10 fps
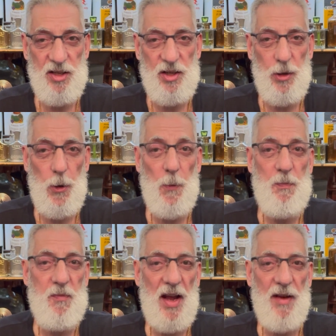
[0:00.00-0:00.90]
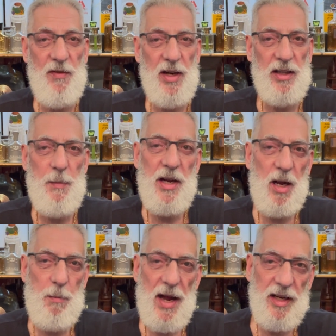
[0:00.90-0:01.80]
So I figured, let me
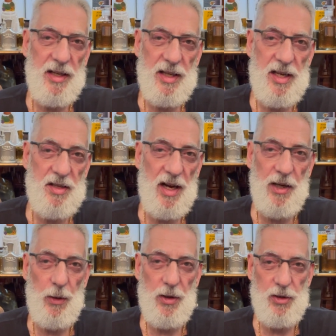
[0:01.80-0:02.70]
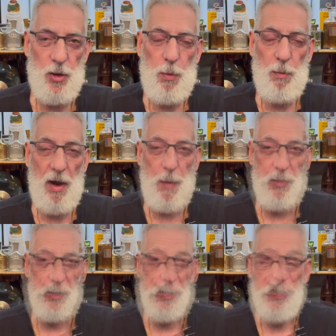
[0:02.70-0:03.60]
come back to these. I know they're super
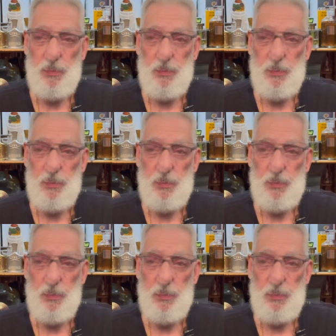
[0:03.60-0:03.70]
popular.